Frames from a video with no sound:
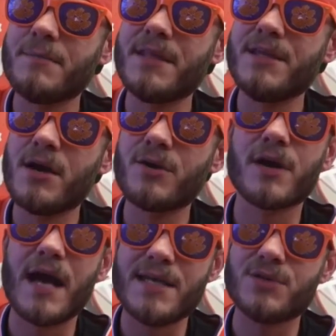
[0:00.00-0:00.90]
of the younger
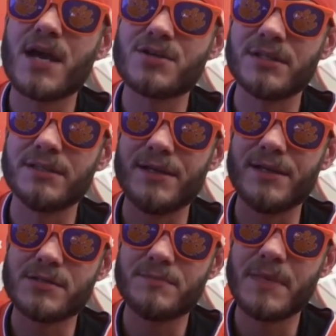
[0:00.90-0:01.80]
guys are actually
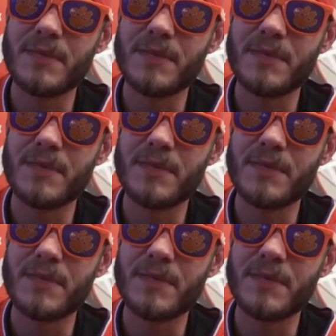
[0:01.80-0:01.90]
leaders.